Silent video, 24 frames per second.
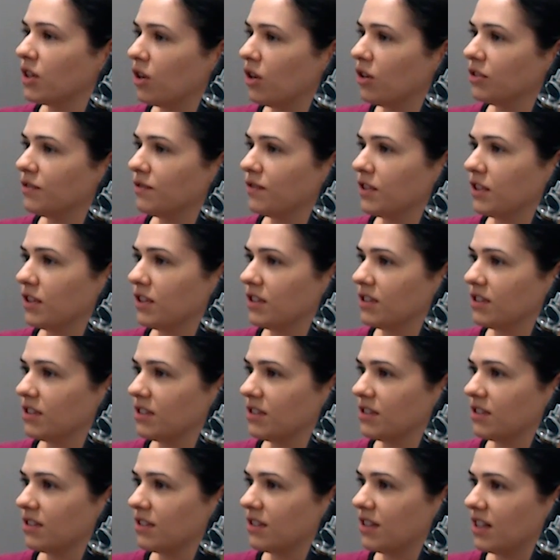
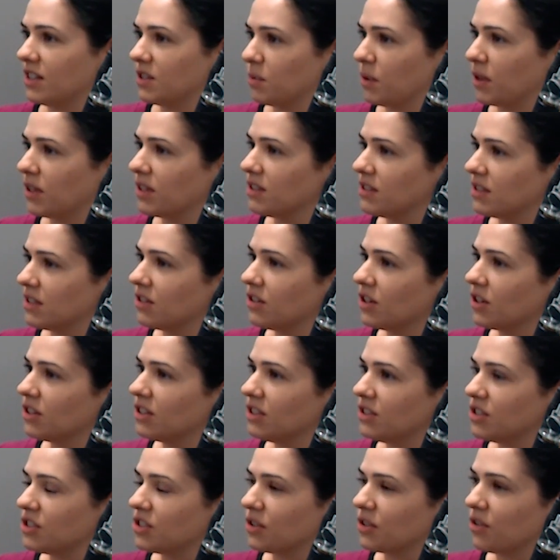confidence as well as your
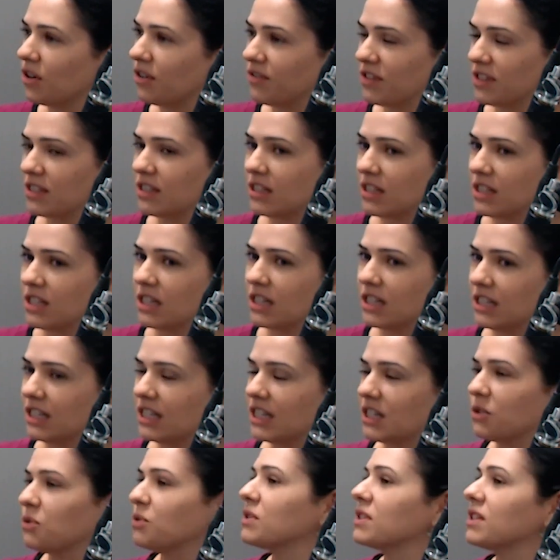knowledge. So obviously your
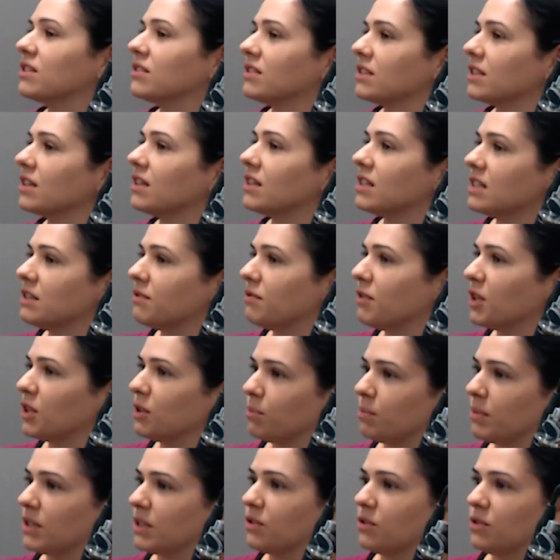clinical skills are going to
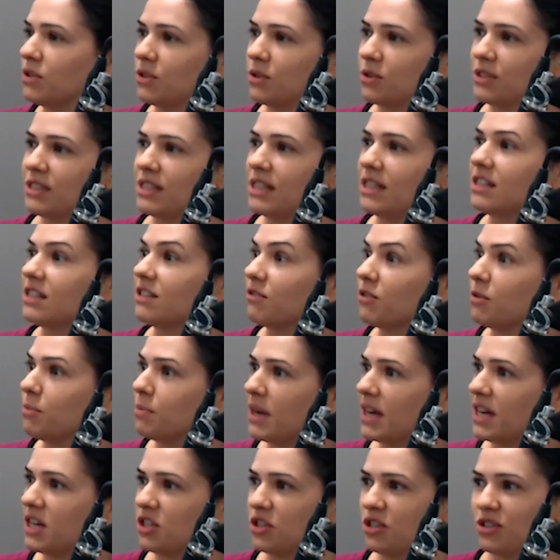develop because you're seeing different
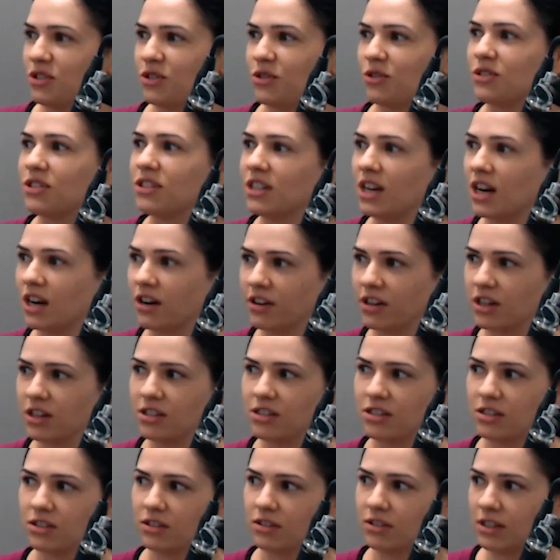patients or
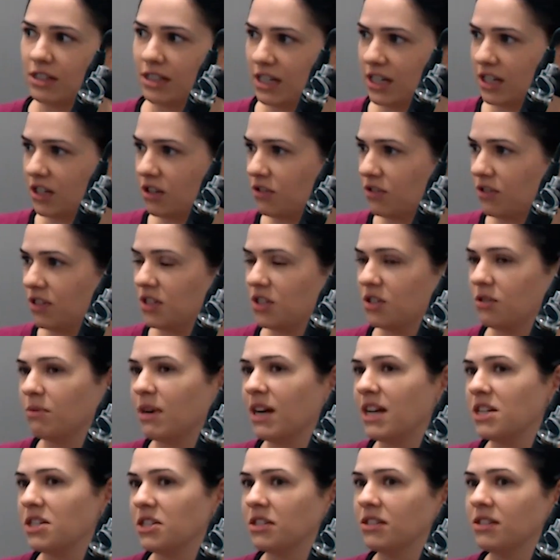scenarios or clinical
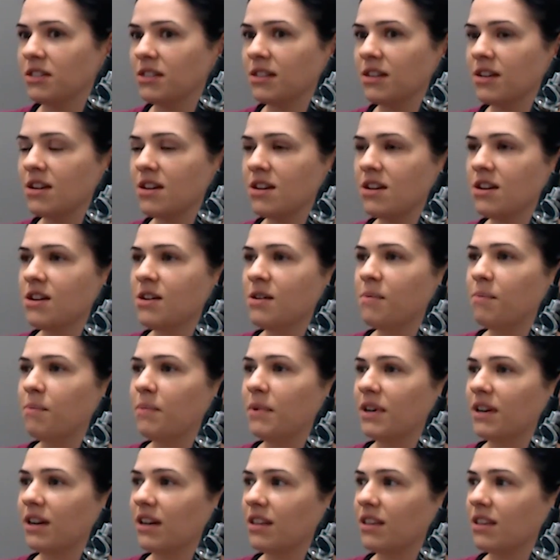situations.
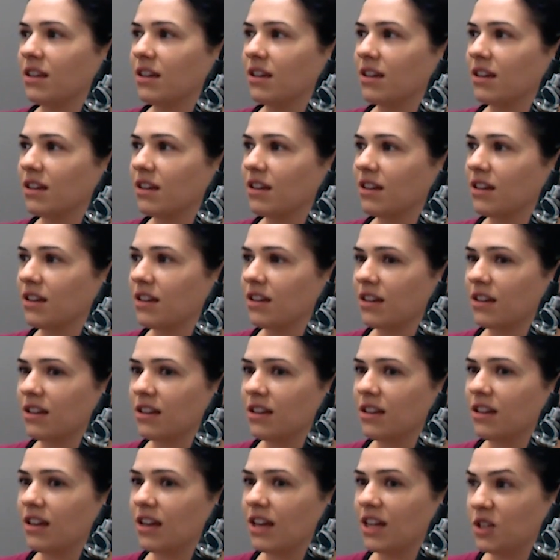But I think
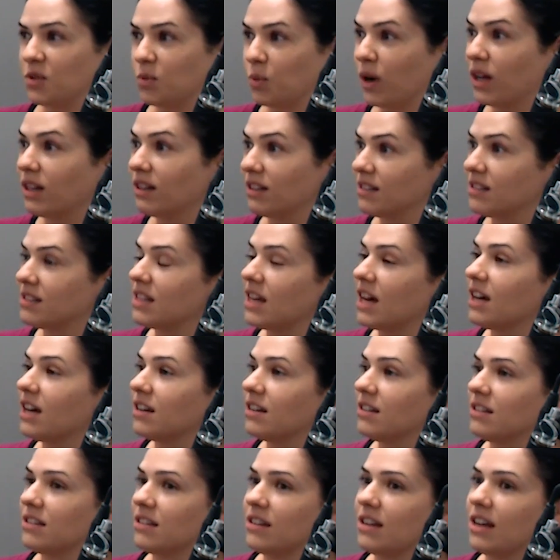as well as that,
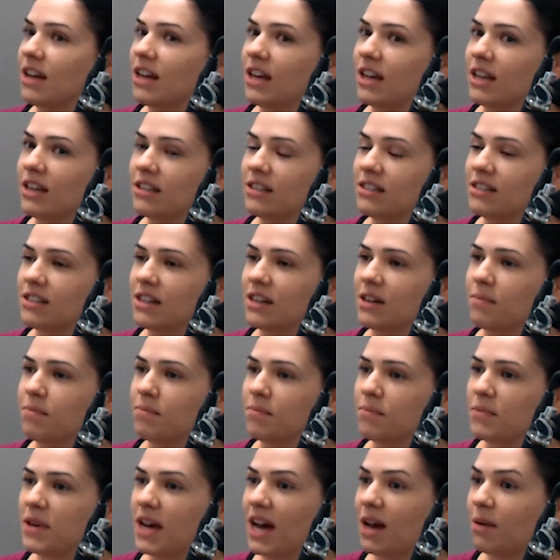and
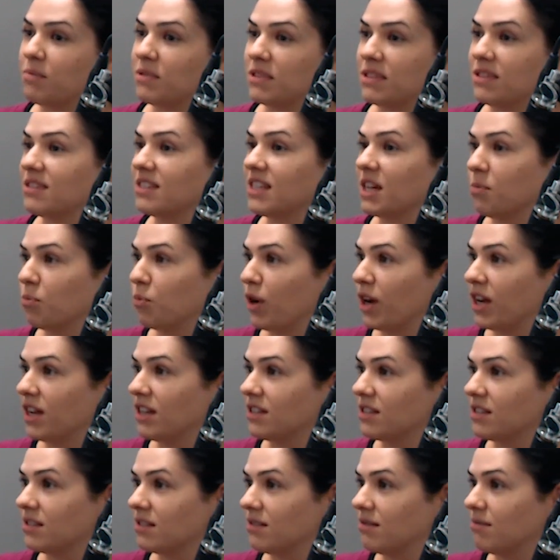perhaps in some
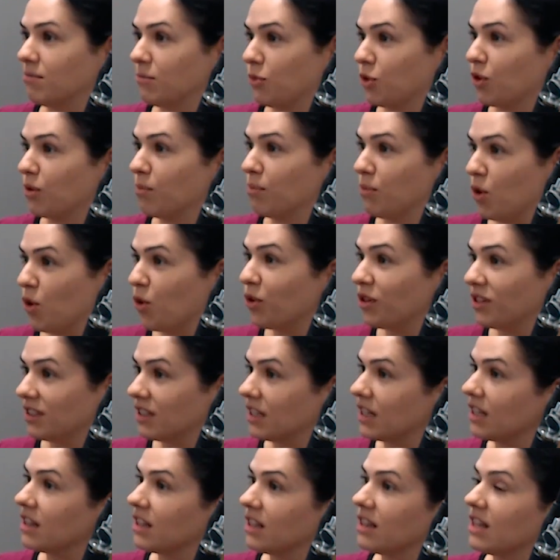ways more
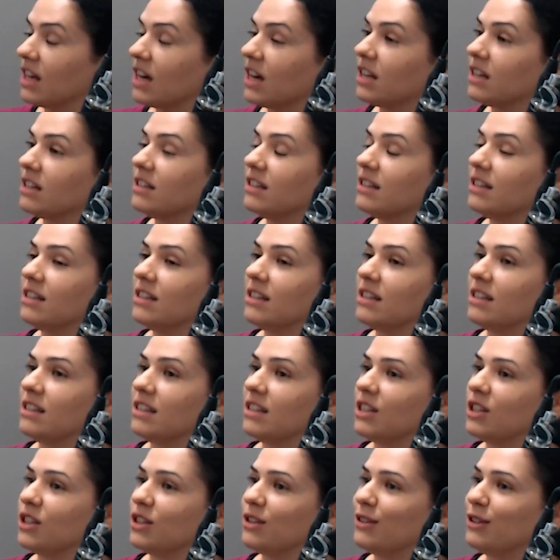importantly than that,
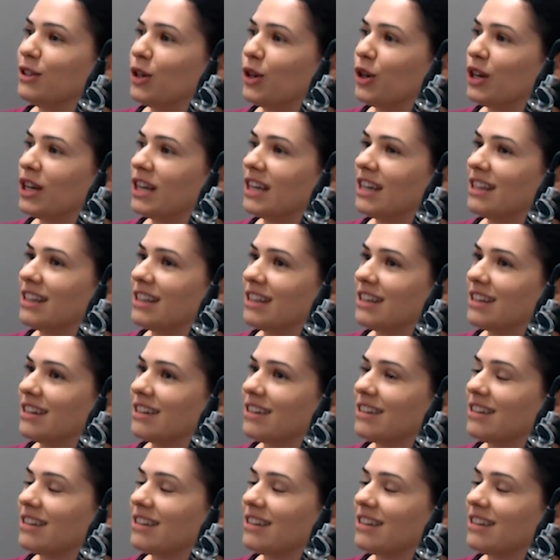learning